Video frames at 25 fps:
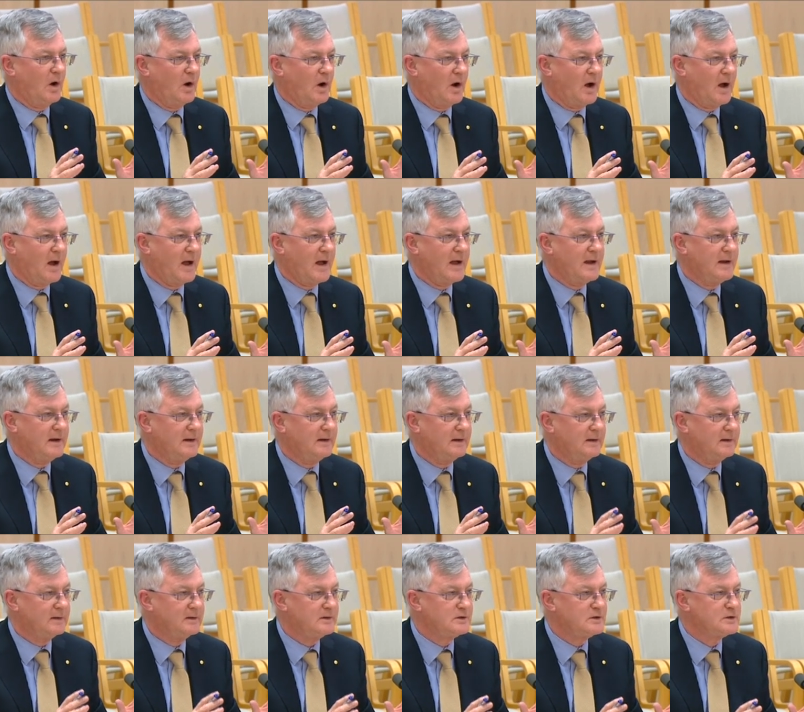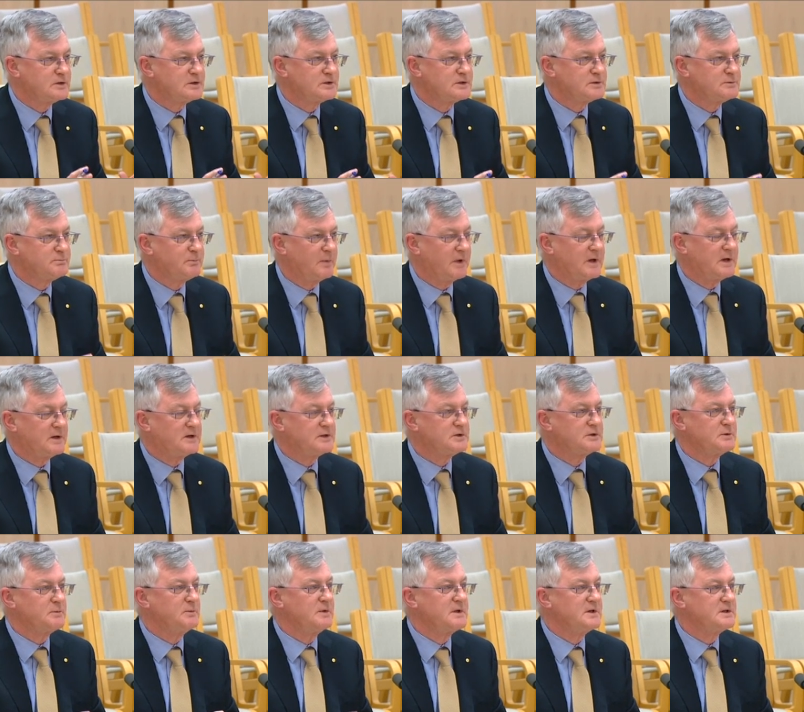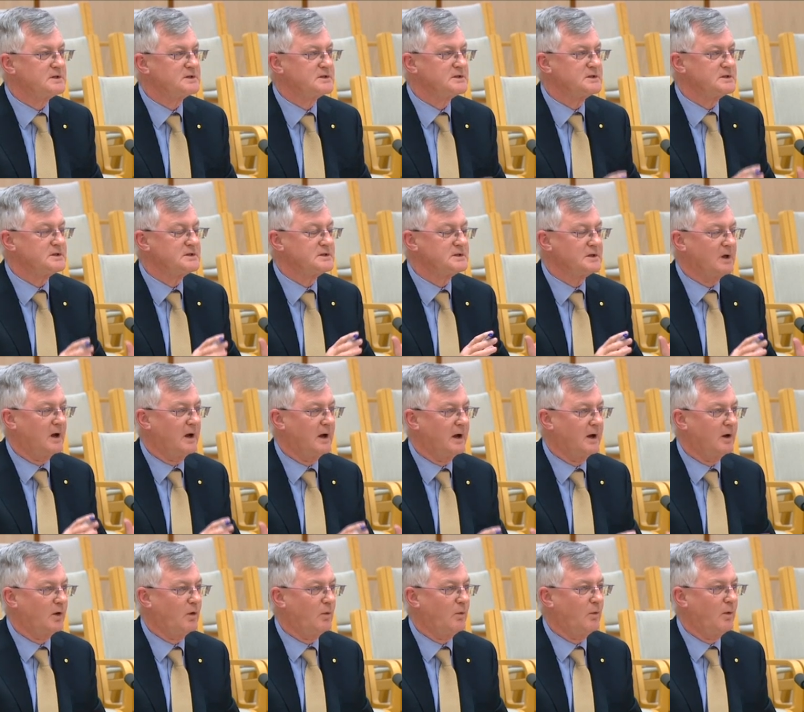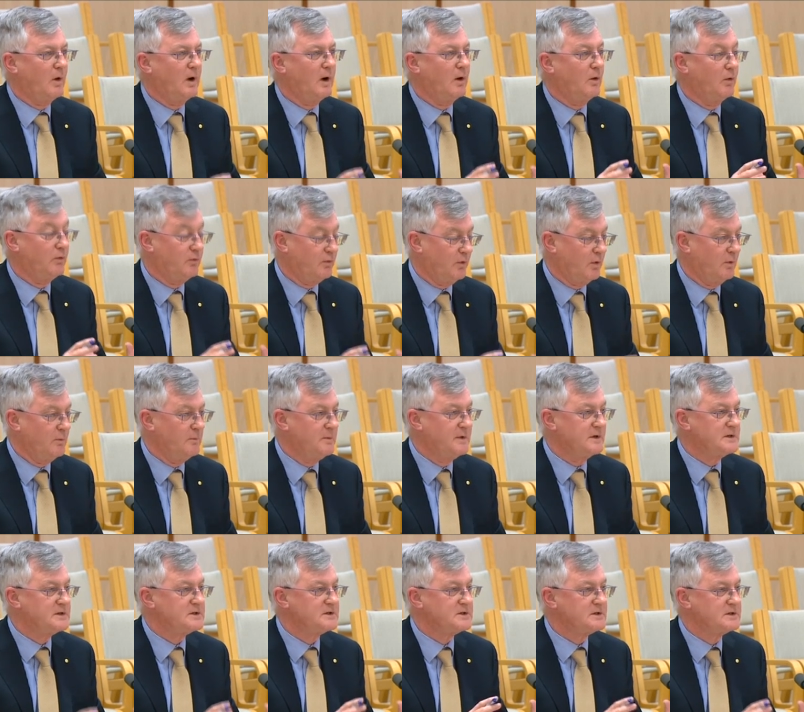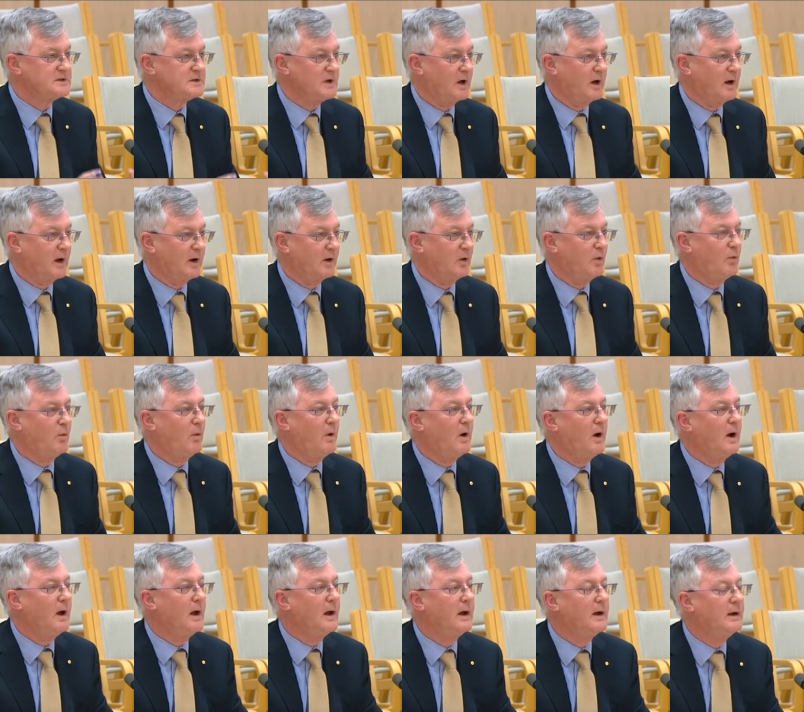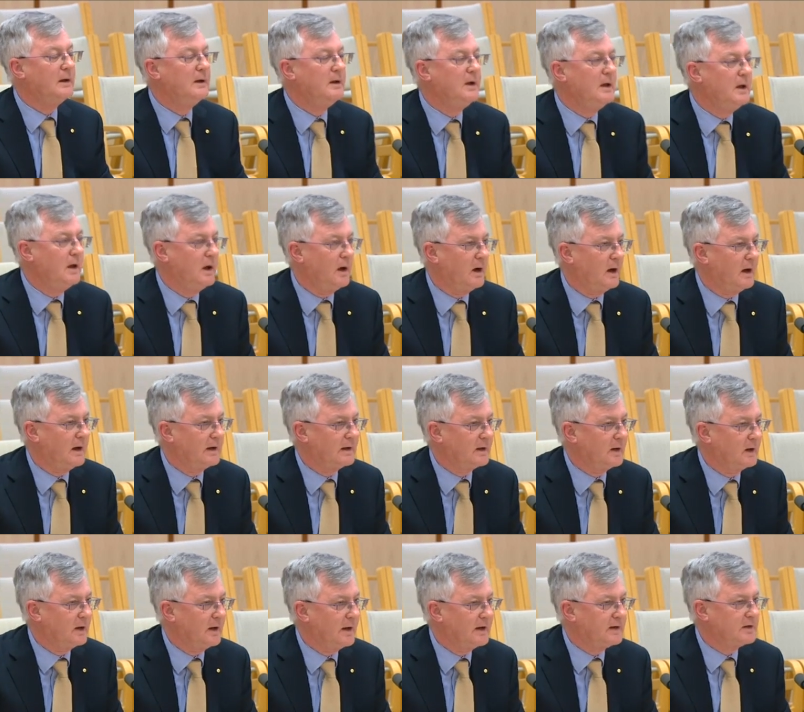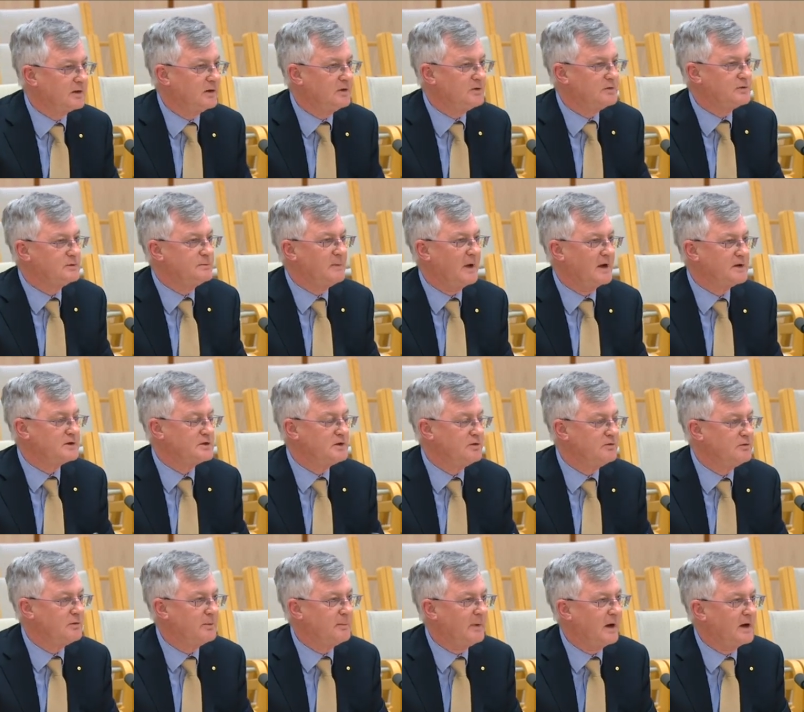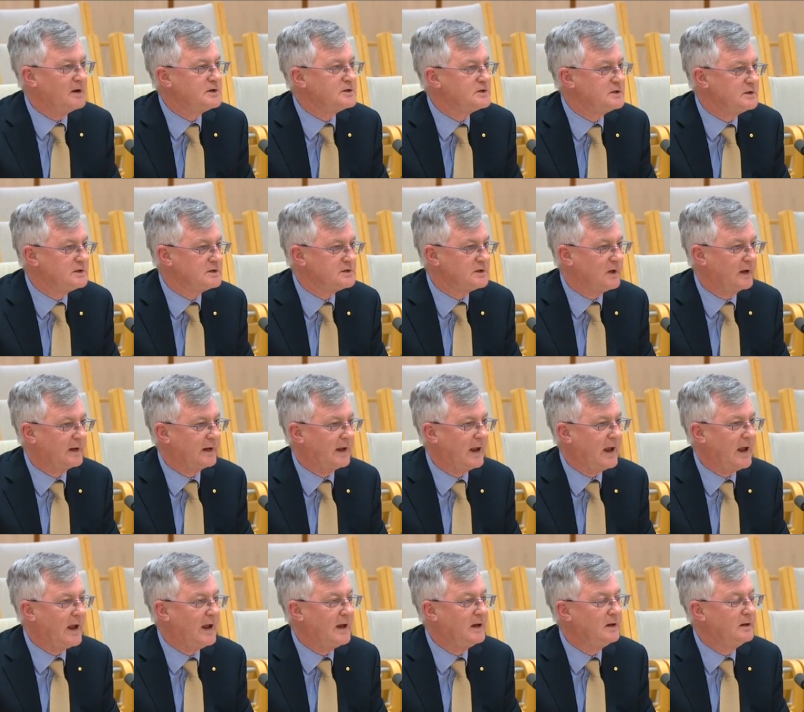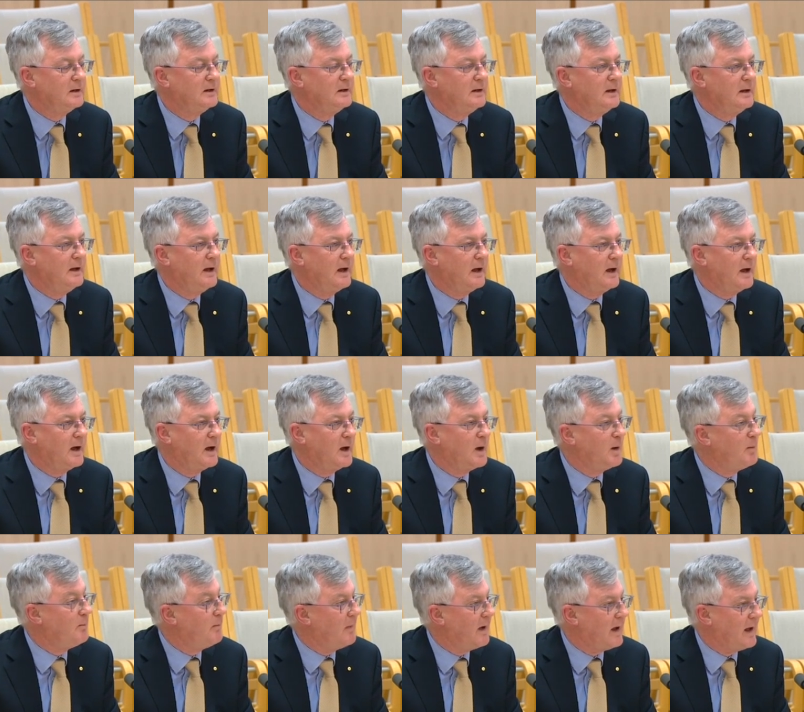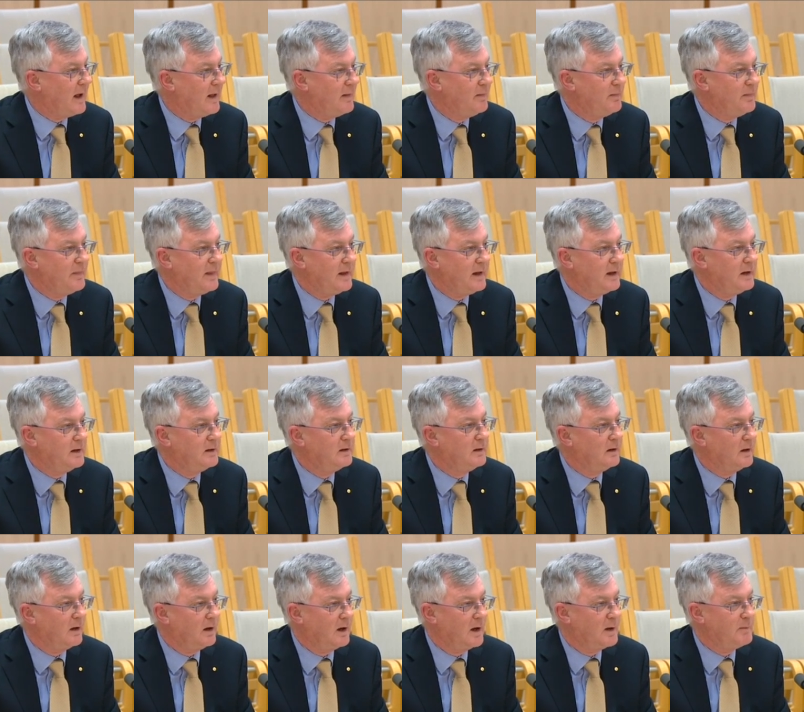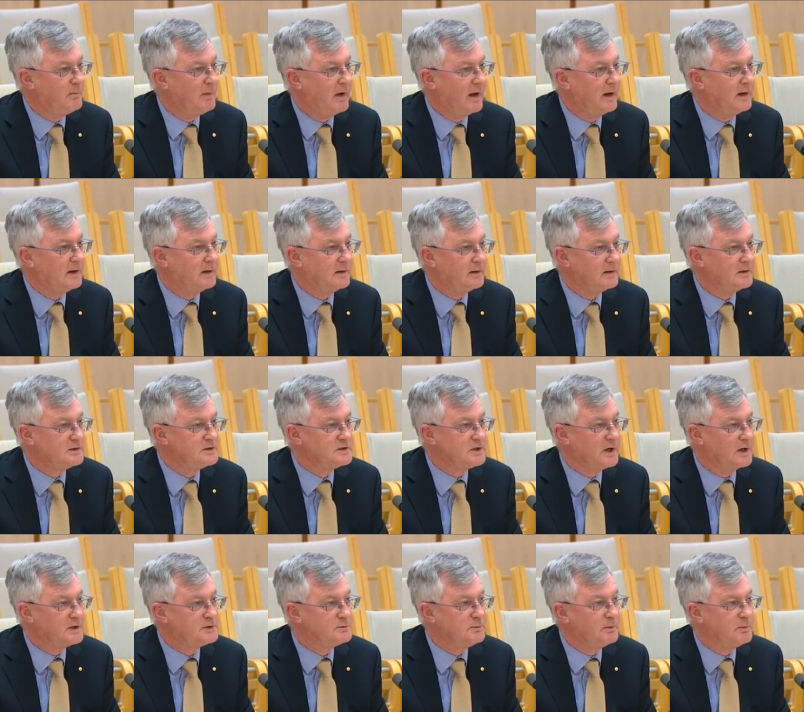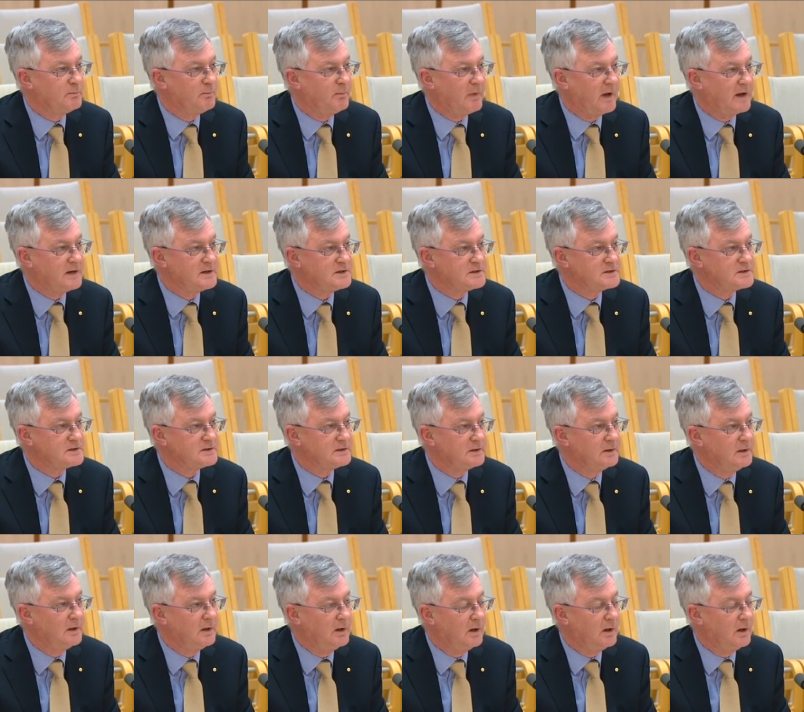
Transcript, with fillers: I speak to ministers, I inquire, or former ministers, I inquire, I collect as much information as I can, um, and then I make a judgment based